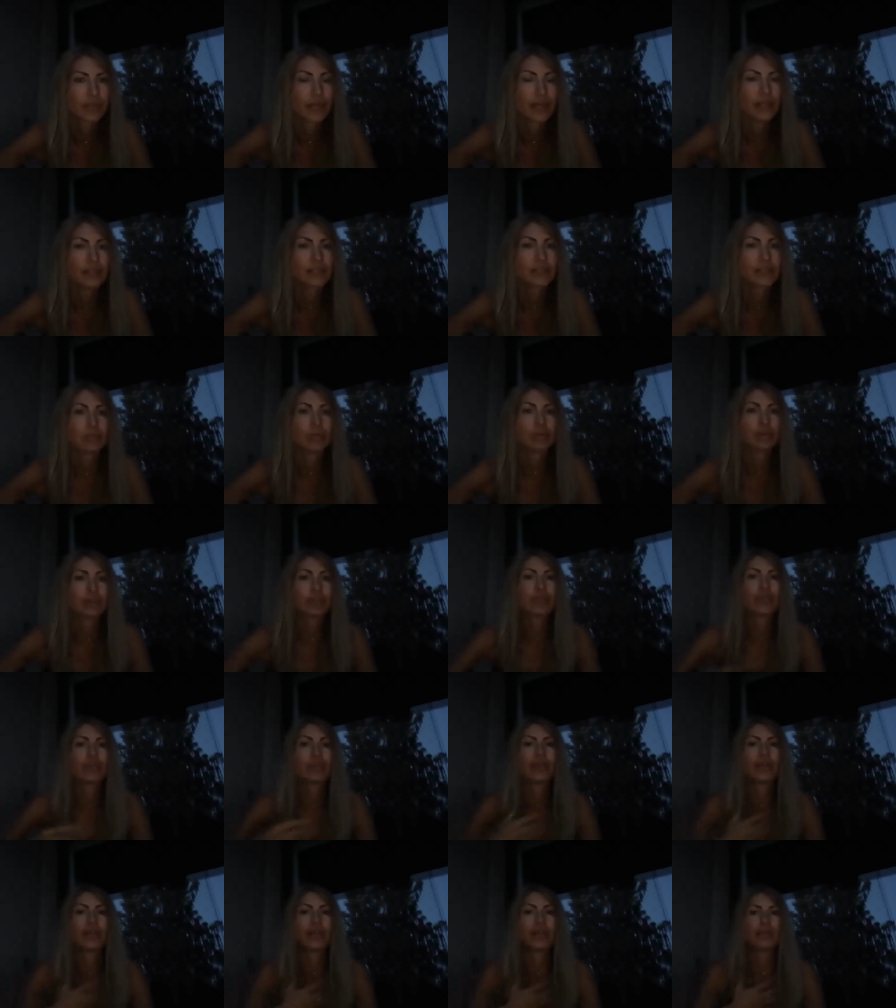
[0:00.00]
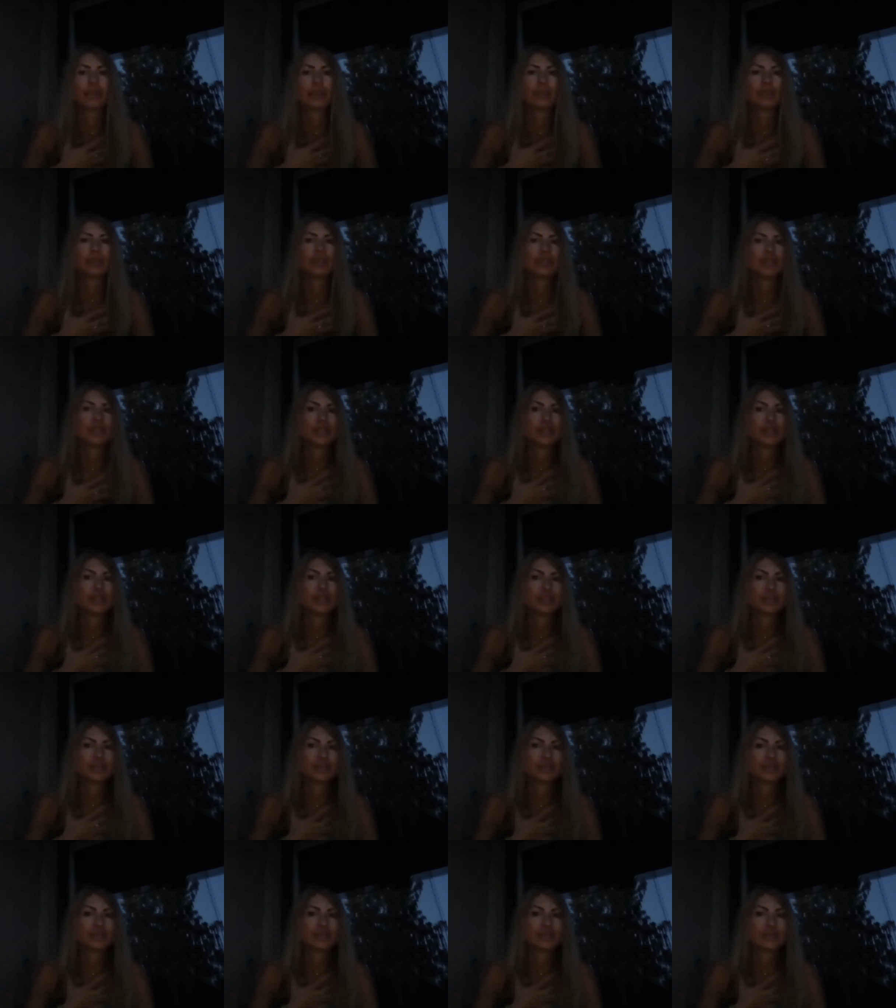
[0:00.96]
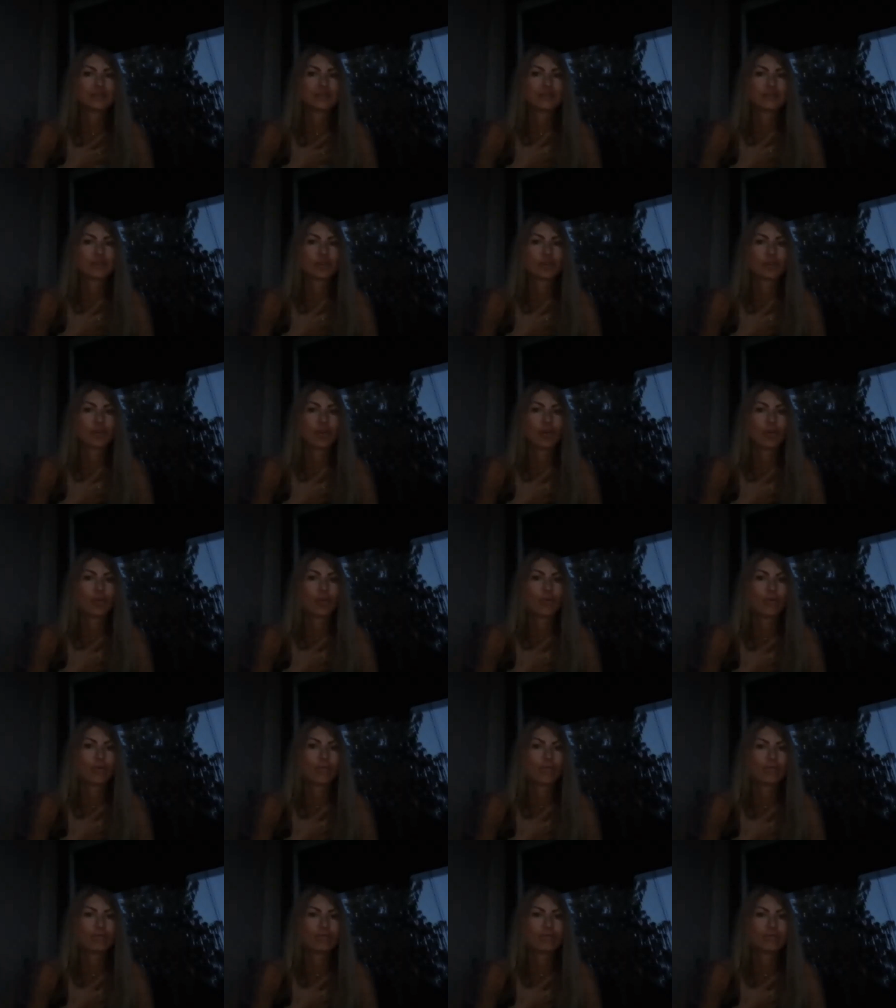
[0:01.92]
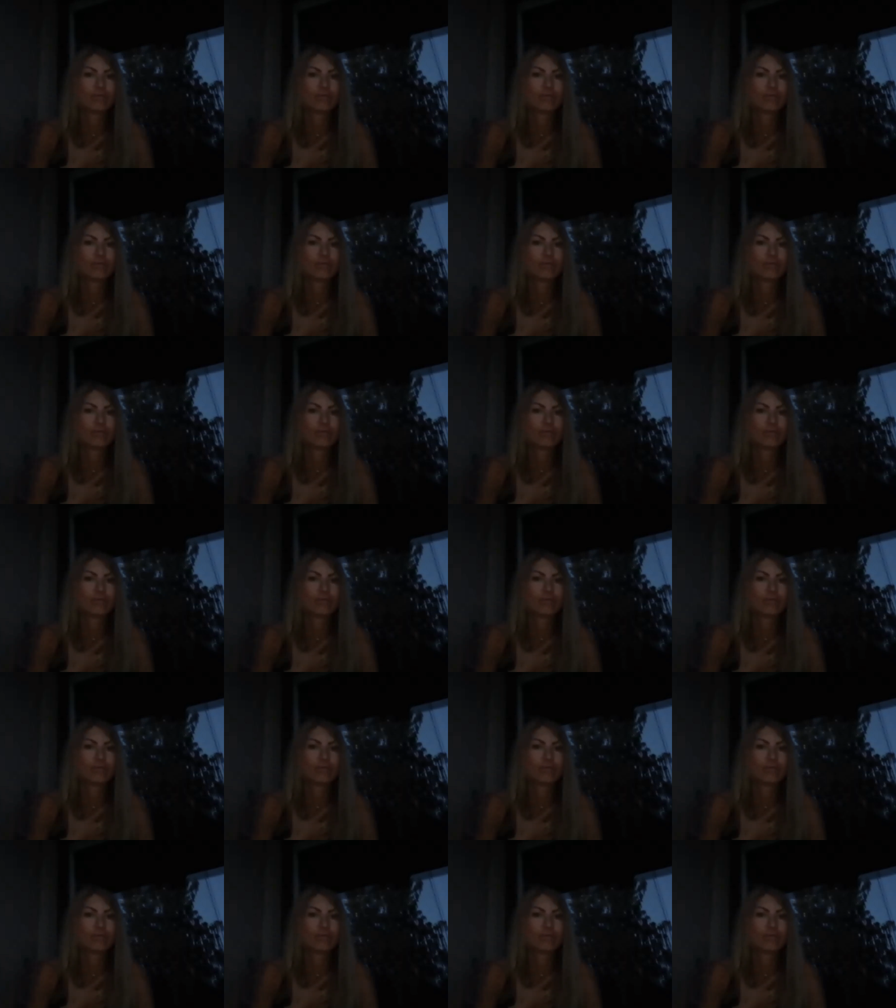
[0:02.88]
It's about really appreciating home